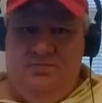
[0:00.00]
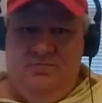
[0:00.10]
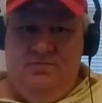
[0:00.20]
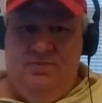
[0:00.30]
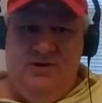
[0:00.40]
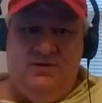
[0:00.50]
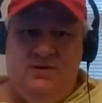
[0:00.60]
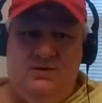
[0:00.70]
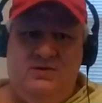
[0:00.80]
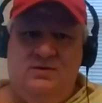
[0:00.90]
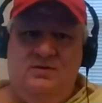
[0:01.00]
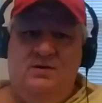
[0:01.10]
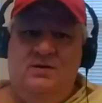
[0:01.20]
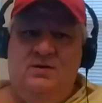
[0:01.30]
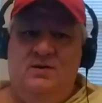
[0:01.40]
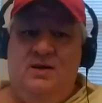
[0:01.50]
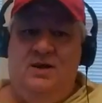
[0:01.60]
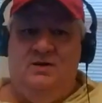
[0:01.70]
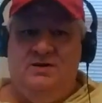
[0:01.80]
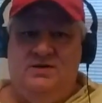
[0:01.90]
business. And
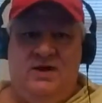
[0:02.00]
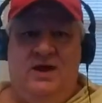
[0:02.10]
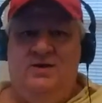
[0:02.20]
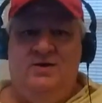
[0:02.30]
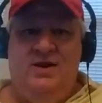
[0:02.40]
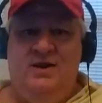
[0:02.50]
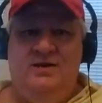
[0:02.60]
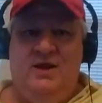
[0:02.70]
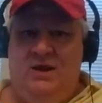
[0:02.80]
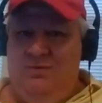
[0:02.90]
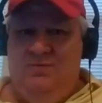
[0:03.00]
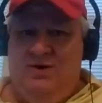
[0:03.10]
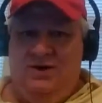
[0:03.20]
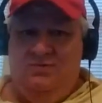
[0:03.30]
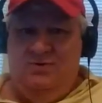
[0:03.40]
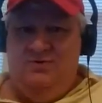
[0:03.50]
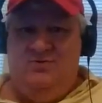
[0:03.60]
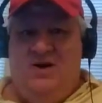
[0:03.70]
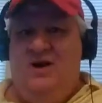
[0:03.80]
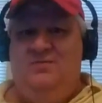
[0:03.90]
on Saturday, everybody would
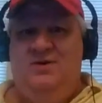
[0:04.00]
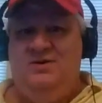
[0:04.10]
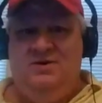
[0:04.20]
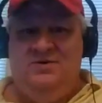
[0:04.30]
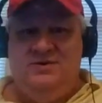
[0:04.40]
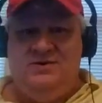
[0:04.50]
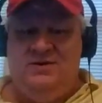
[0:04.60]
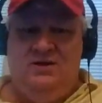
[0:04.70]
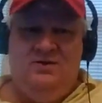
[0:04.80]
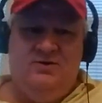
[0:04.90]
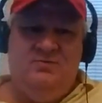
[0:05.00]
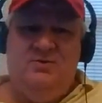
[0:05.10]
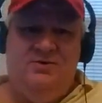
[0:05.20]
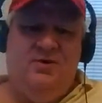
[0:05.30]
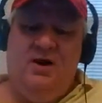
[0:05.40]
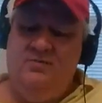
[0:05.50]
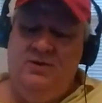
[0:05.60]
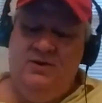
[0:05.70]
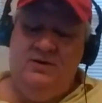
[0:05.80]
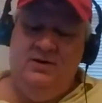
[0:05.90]
drive in, the sellers would drive
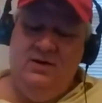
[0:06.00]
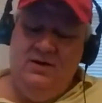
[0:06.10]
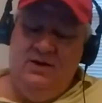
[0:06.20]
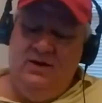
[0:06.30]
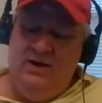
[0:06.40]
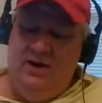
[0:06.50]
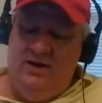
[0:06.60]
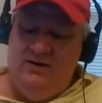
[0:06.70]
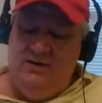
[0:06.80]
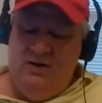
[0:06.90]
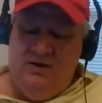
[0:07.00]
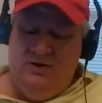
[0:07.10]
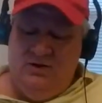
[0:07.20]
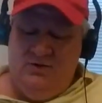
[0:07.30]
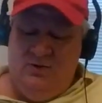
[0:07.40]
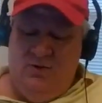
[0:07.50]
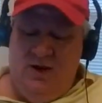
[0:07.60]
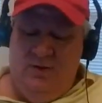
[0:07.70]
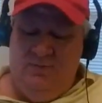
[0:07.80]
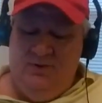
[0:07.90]
in. And it just so
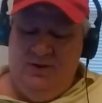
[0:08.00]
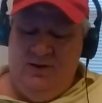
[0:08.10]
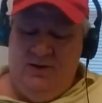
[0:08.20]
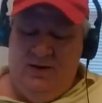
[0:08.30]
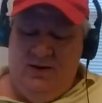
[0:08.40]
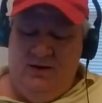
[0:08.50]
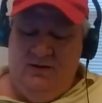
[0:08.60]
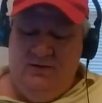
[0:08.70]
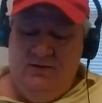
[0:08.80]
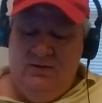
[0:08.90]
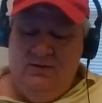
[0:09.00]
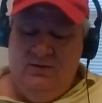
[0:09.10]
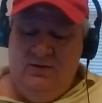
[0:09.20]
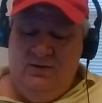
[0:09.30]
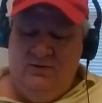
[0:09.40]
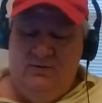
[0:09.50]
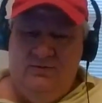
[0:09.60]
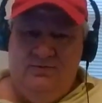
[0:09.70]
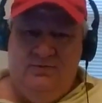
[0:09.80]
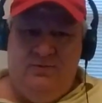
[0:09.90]
happened that a
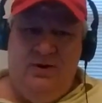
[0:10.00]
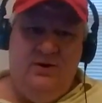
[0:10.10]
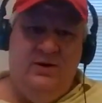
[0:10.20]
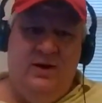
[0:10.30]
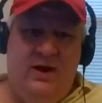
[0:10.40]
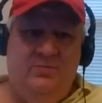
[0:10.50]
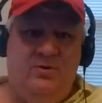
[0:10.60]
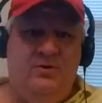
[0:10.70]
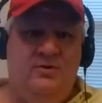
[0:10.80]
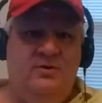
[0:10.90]
friend, a neighbor,